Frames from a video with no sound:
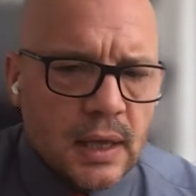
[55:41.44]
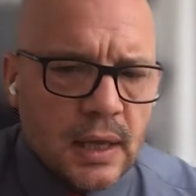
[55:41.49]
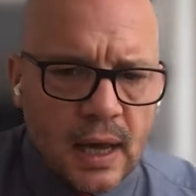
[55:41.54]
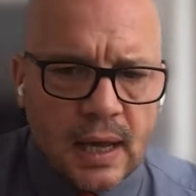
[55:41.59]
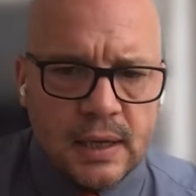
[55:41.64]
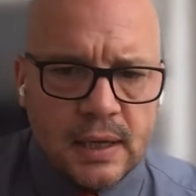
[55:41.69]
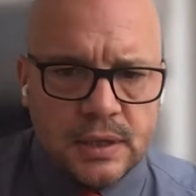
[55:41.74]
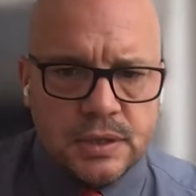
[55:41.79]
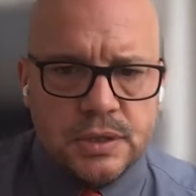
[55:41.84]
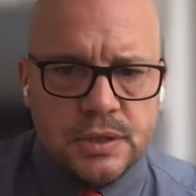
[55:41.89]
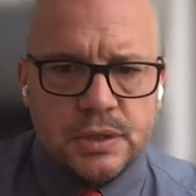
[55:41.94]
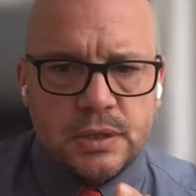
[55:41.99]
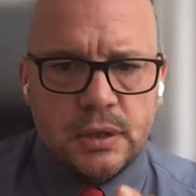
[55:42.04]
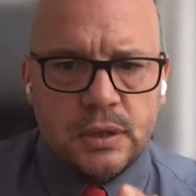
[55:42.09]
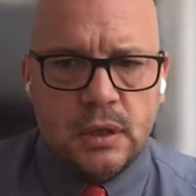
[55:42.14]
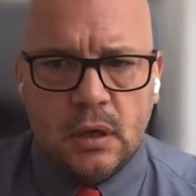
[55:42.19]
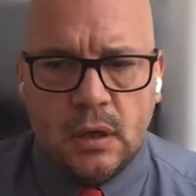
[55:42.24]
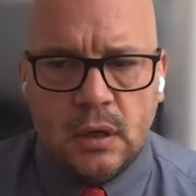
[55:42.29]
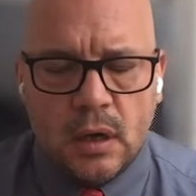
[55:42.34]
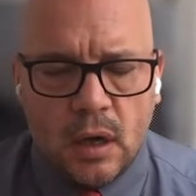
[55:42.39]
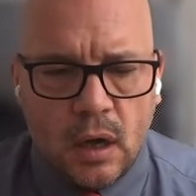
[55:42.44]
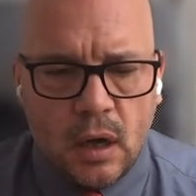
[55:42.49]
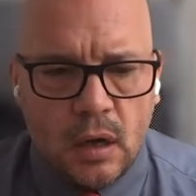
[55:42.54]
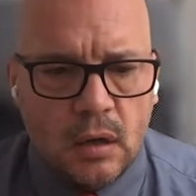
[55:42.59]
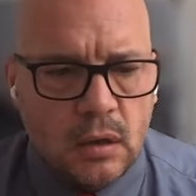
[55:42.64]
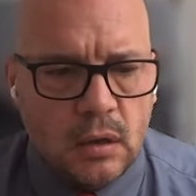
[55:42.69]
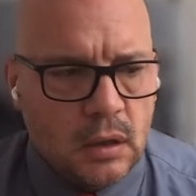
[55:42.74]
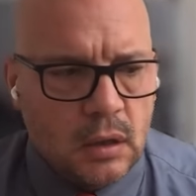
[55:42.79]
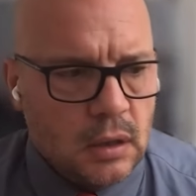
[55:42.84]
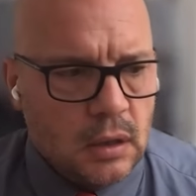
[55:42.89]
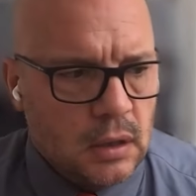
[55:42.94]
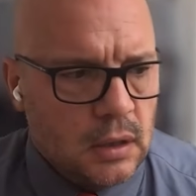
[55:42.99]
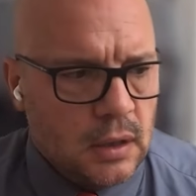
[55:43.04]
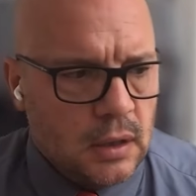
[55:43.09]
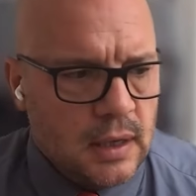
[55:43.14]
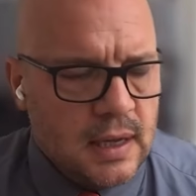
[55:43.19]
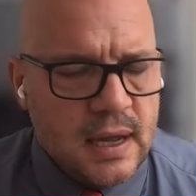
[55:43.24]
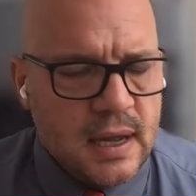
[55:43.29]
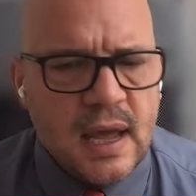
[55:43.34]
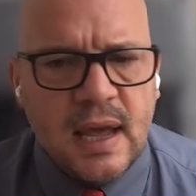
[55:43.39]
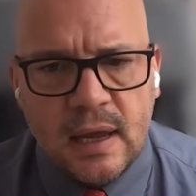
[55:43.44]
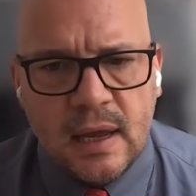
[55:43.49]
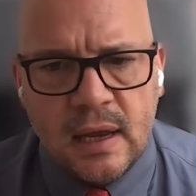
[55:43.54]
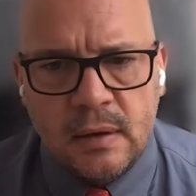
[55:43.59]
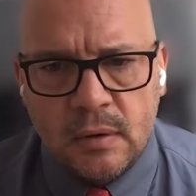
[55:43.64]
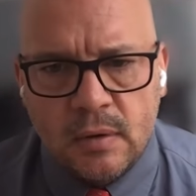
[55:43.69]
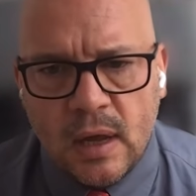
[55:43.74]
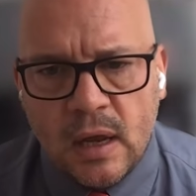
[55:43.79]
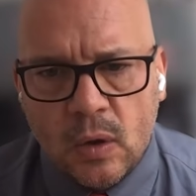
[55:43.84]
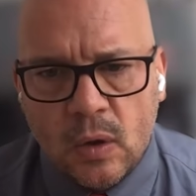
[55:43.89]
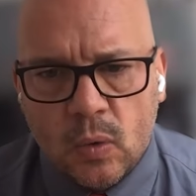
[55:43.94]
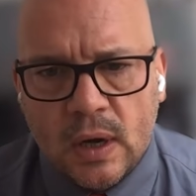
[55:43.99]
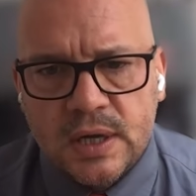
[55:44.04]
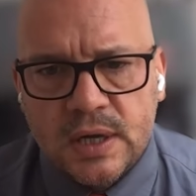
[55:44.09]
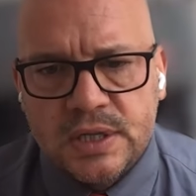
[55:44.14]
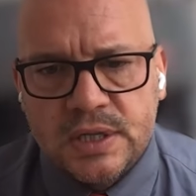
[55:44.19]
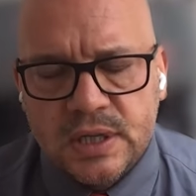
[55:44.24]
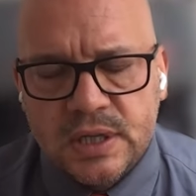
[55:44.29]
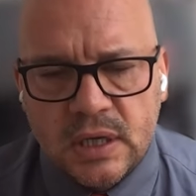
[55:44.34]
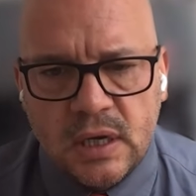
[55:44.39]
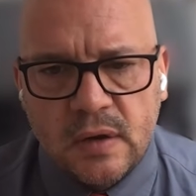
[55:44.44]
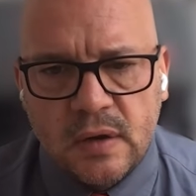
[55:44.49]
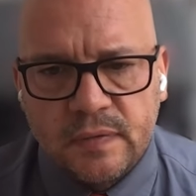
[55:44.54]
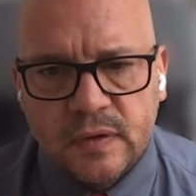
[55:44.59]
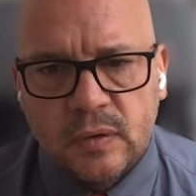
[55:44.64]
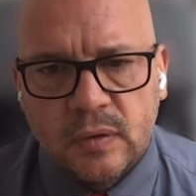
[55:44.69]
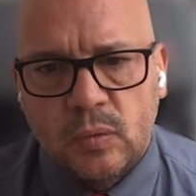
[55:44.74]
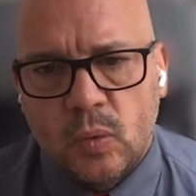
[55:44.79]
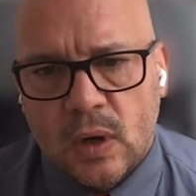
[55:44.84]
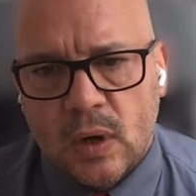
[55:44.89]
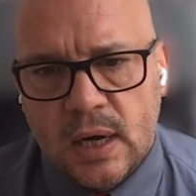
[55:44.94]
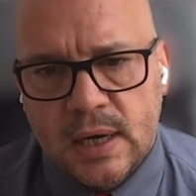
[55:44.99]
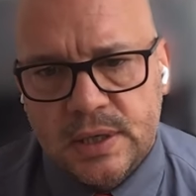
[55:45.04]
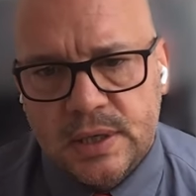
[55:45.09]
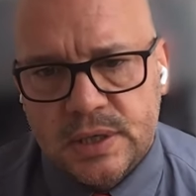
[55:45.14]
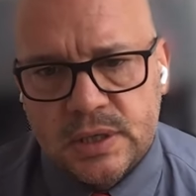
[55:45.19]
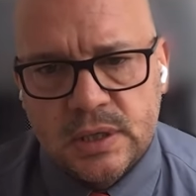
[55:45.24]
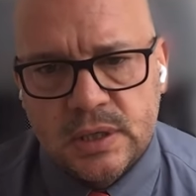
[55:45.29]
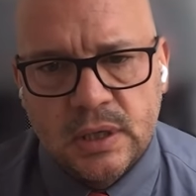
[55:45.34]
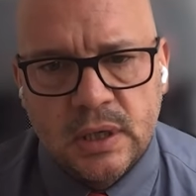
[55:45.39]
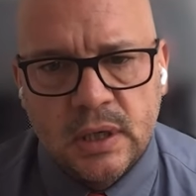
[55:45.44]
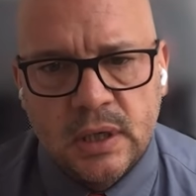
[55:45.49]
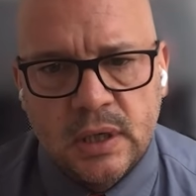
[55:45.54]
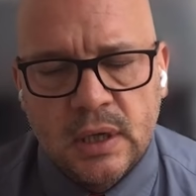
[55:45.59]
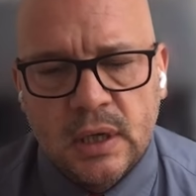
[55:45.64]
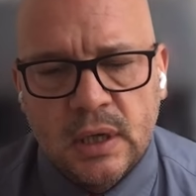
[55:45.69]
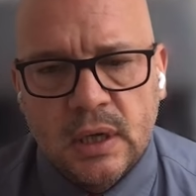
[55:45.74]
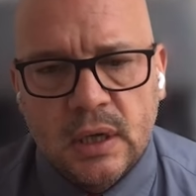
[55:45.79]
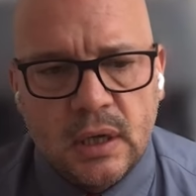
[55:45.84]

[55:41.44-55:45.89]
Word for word: against uh, uh, in, in quite significant ways.